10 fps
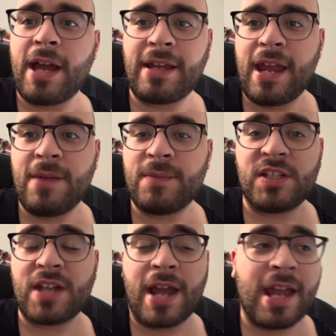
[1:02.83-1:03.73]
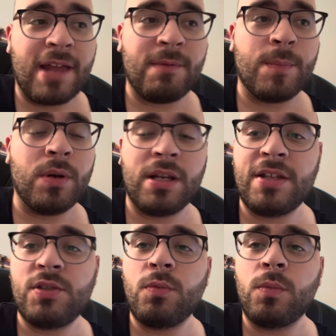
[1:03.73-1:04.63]
I can't even put it
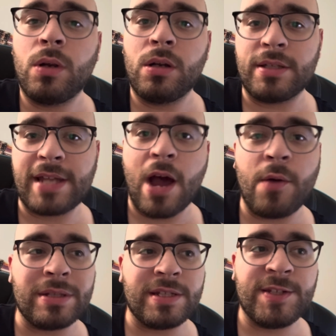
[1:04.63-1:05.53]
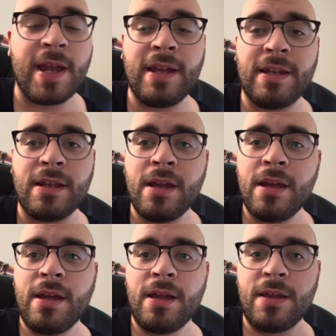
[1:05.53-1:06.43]
into words how insane
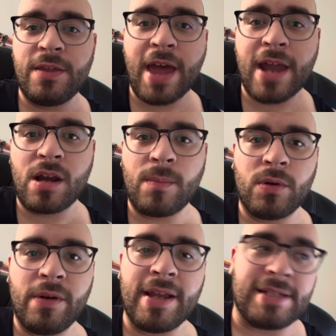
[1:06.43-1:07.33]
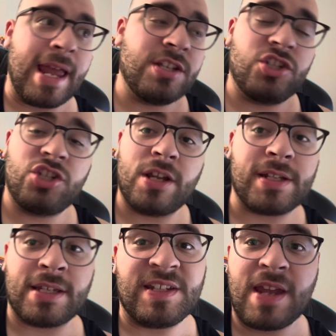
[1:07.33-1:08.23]
that number is. It's
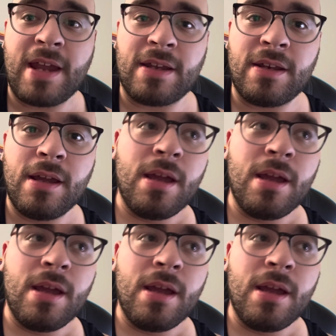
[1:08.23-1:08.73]
just insane.